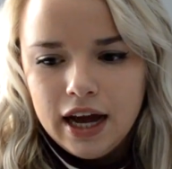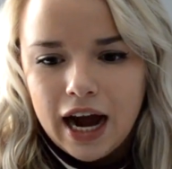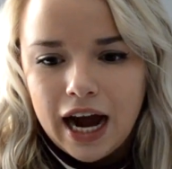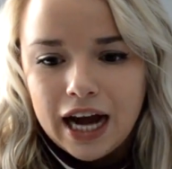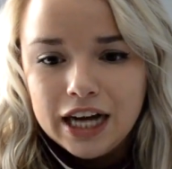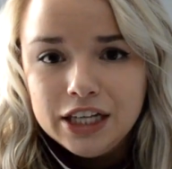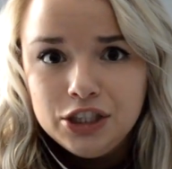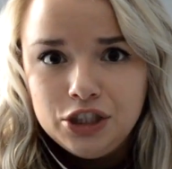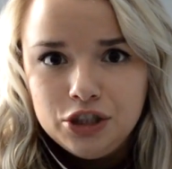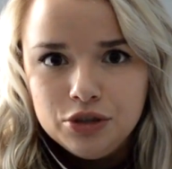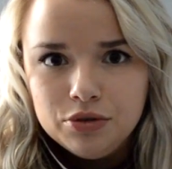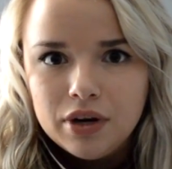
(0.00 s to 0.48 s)

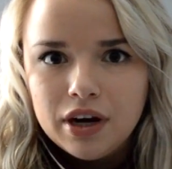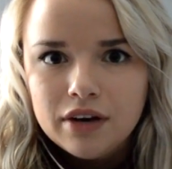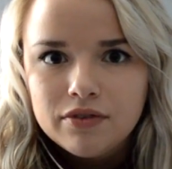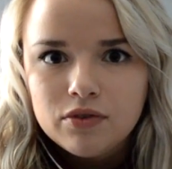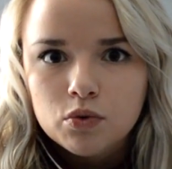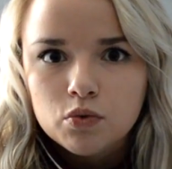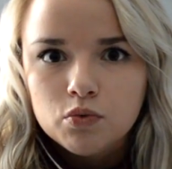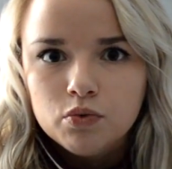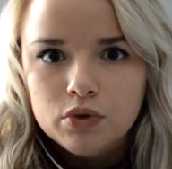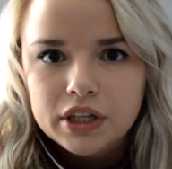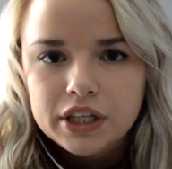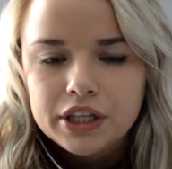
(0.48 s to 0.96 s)
I do have
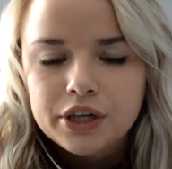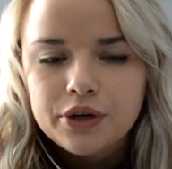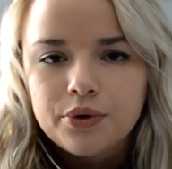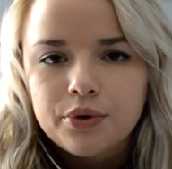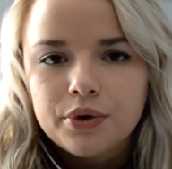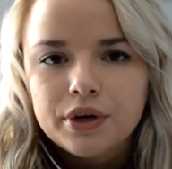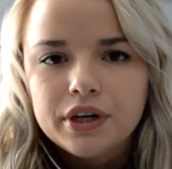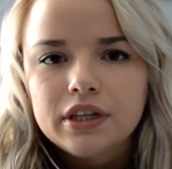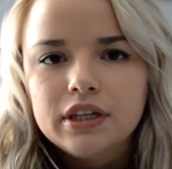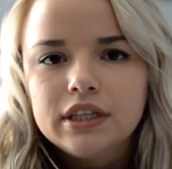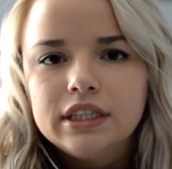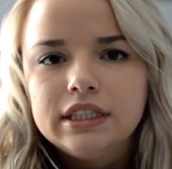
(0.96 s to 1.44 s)
a really
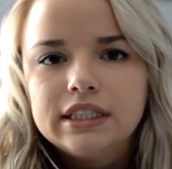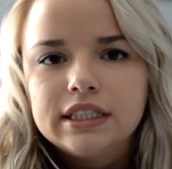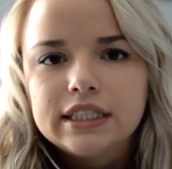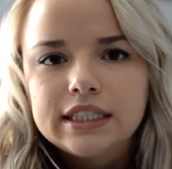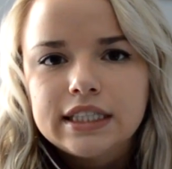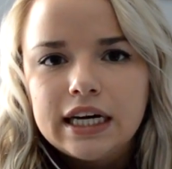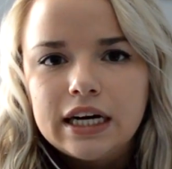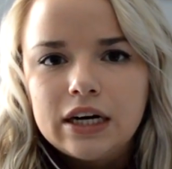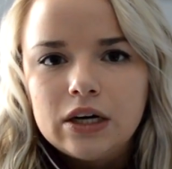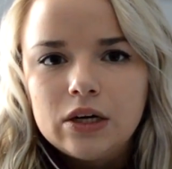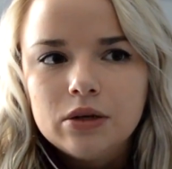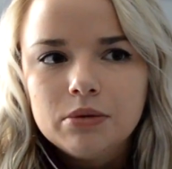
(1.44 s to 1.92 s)
oily
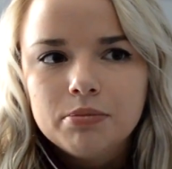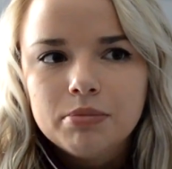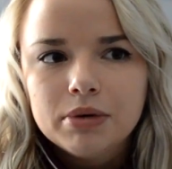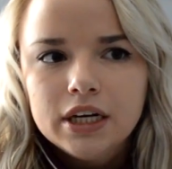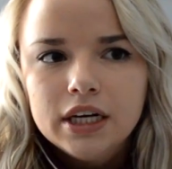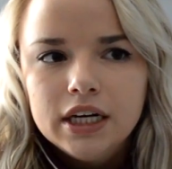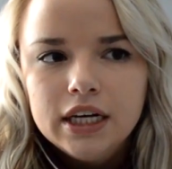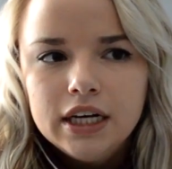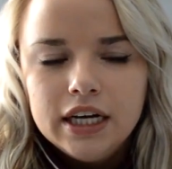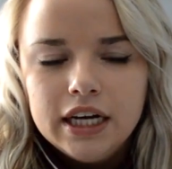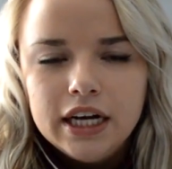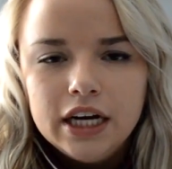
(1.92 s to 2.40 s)
scalp.
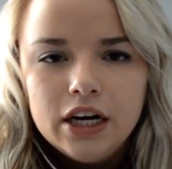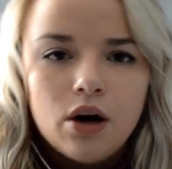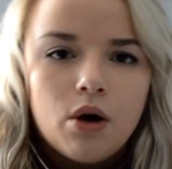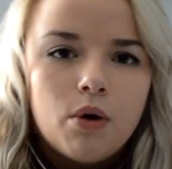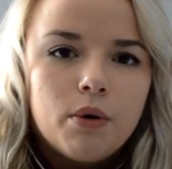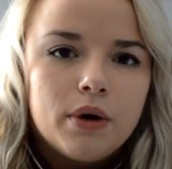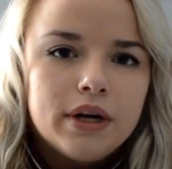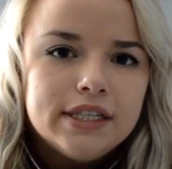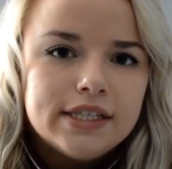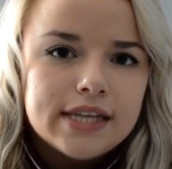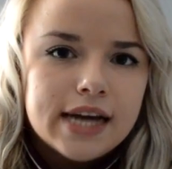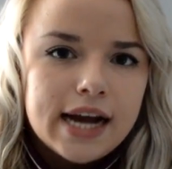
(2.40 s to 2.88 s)
It
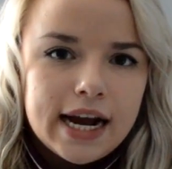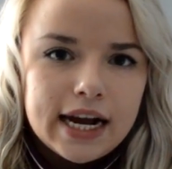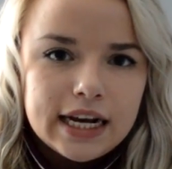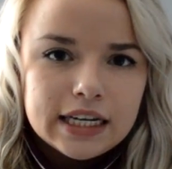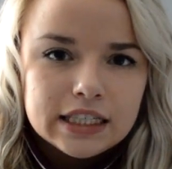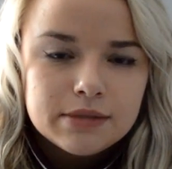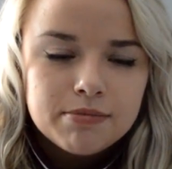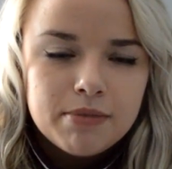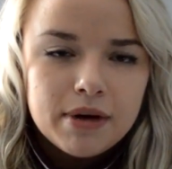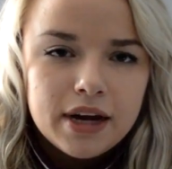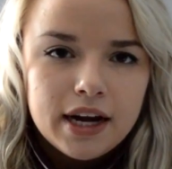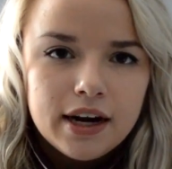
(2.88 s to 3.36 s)
always
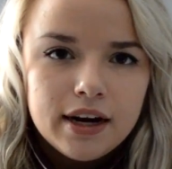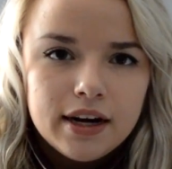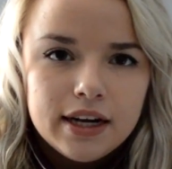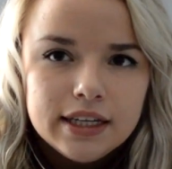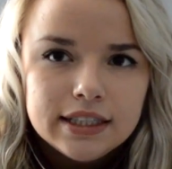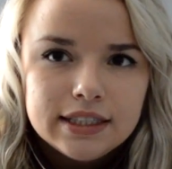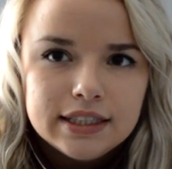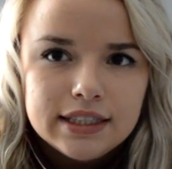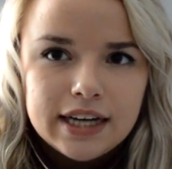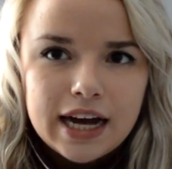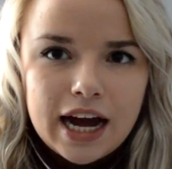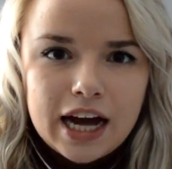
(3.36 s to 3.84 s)
has been.
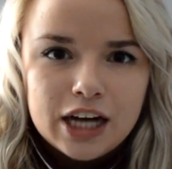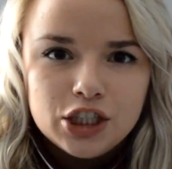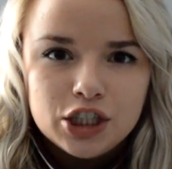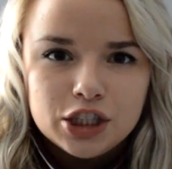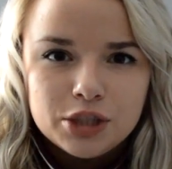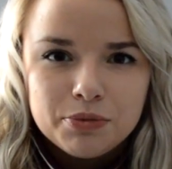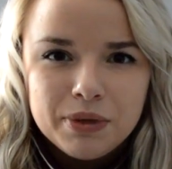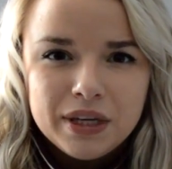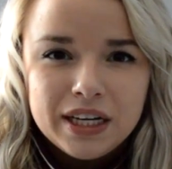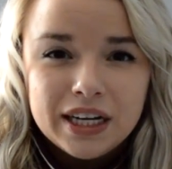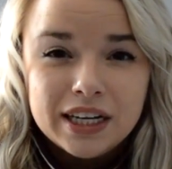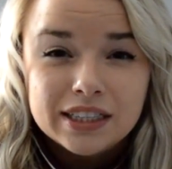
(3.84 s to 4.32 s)
It's not
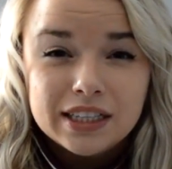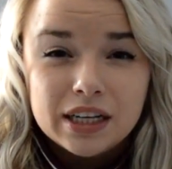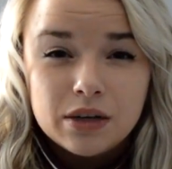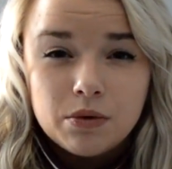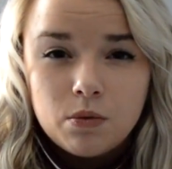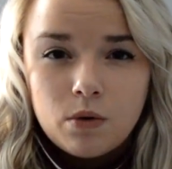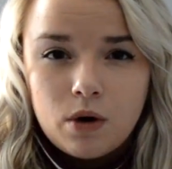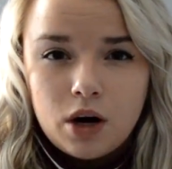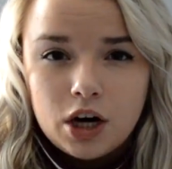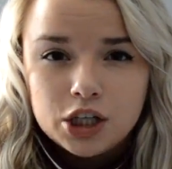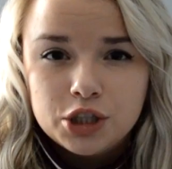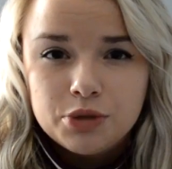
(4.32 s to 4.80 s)
just because I
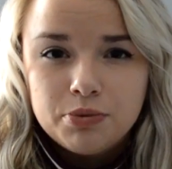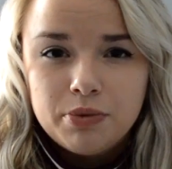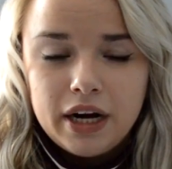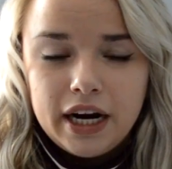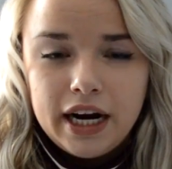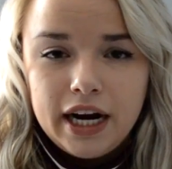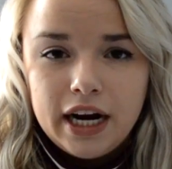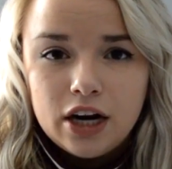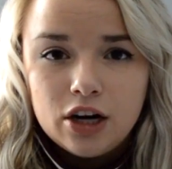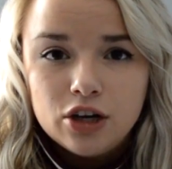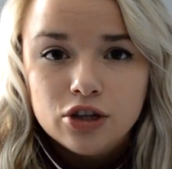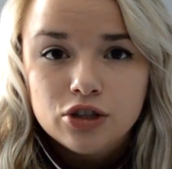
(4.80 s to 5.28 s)
wash my
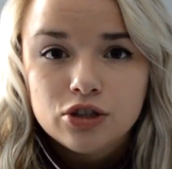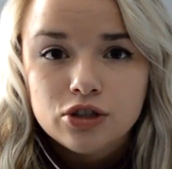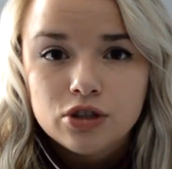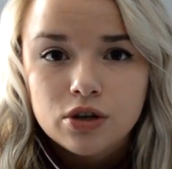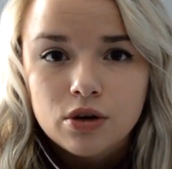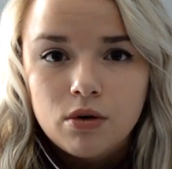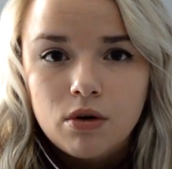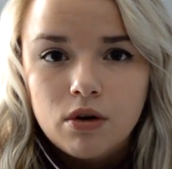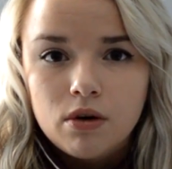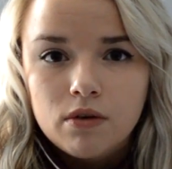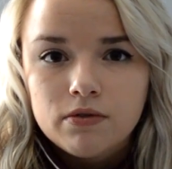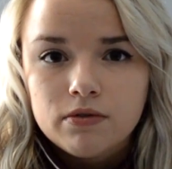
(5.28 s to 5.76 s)
hair
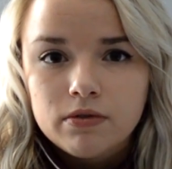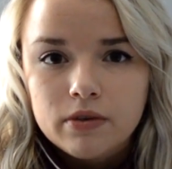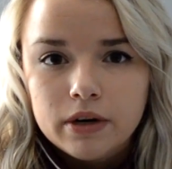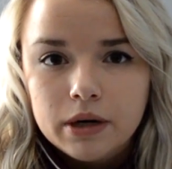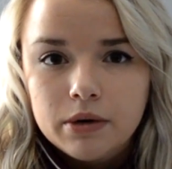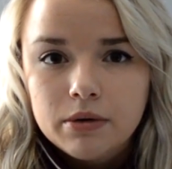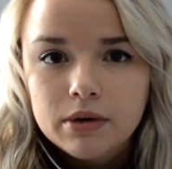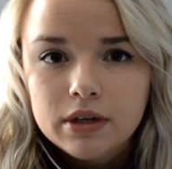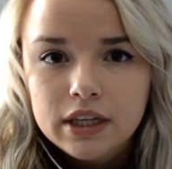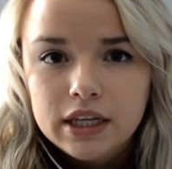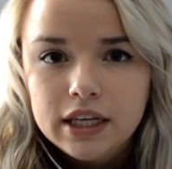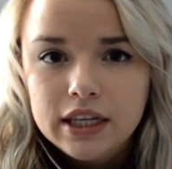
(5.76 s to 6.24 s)
so
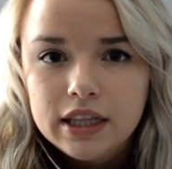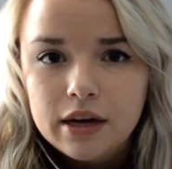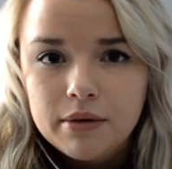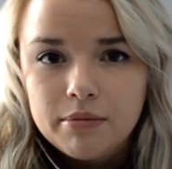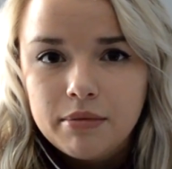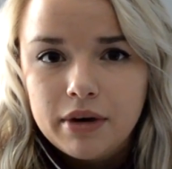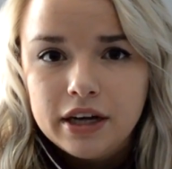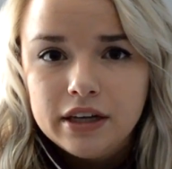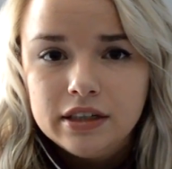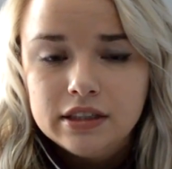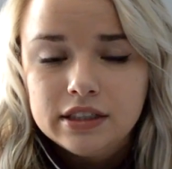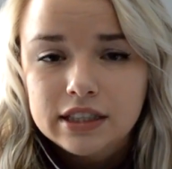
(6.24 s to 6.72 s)
frequently that
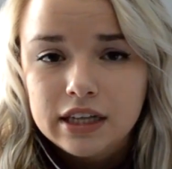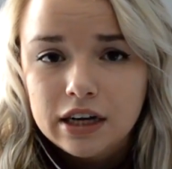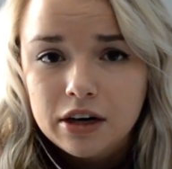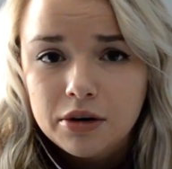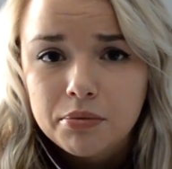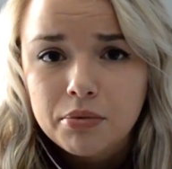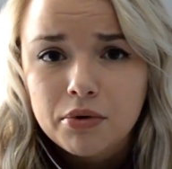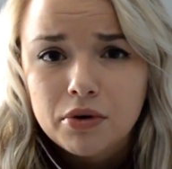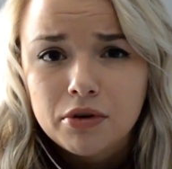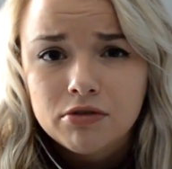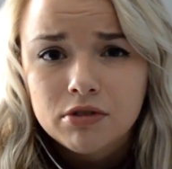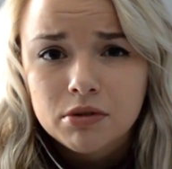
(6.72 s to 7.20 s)
my
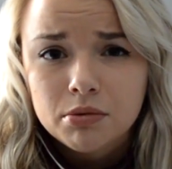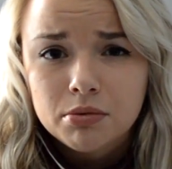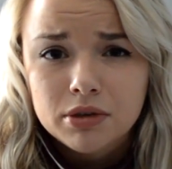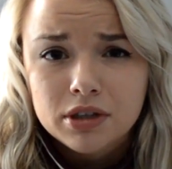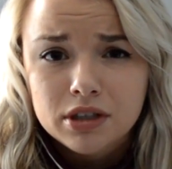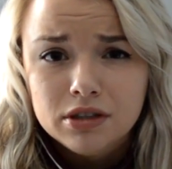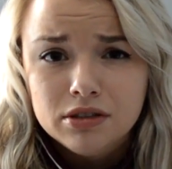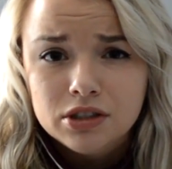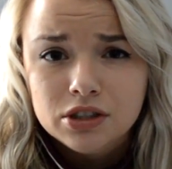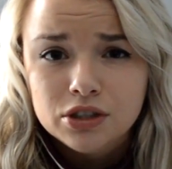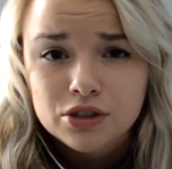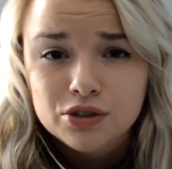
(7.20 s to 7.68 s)
scalp
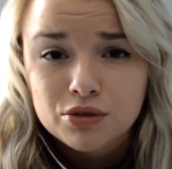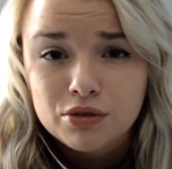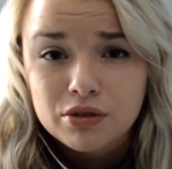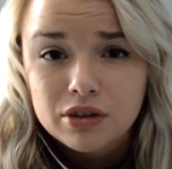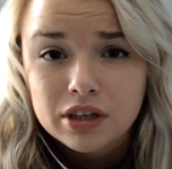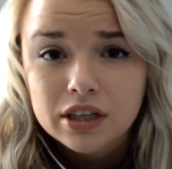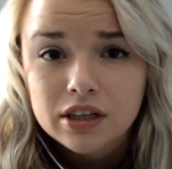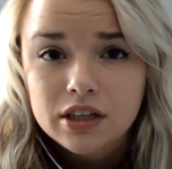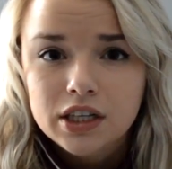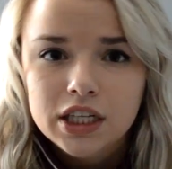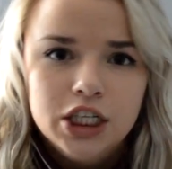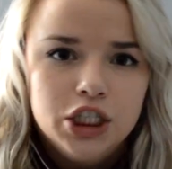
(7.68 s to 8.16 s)
overproduces
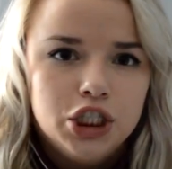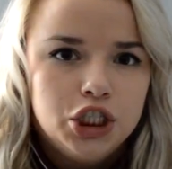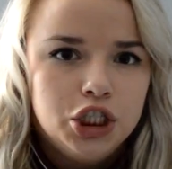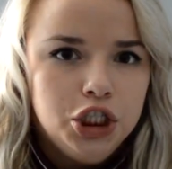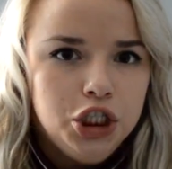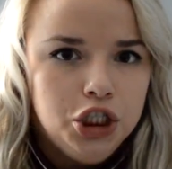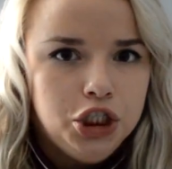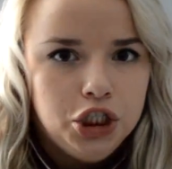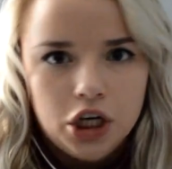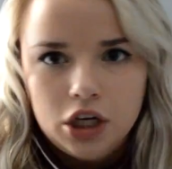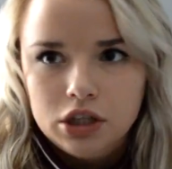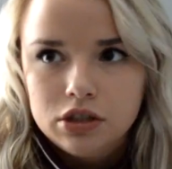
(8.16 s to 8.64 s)
oil. It's
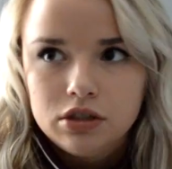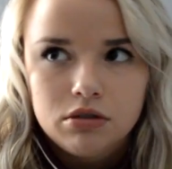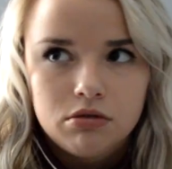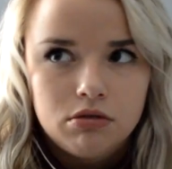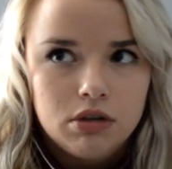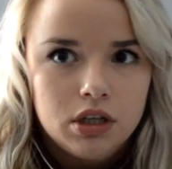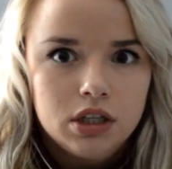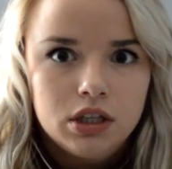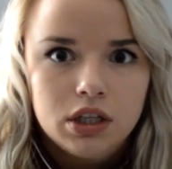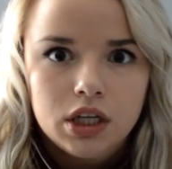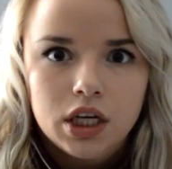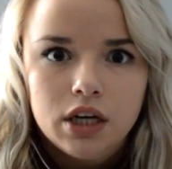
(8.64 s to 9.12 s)
just
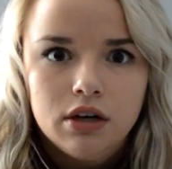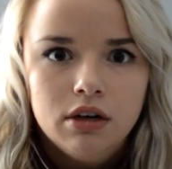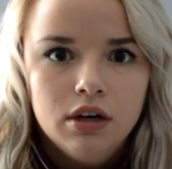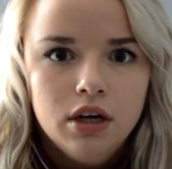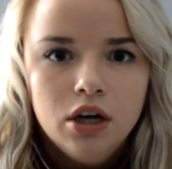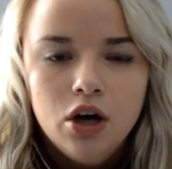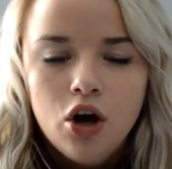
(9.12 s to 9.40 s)
oily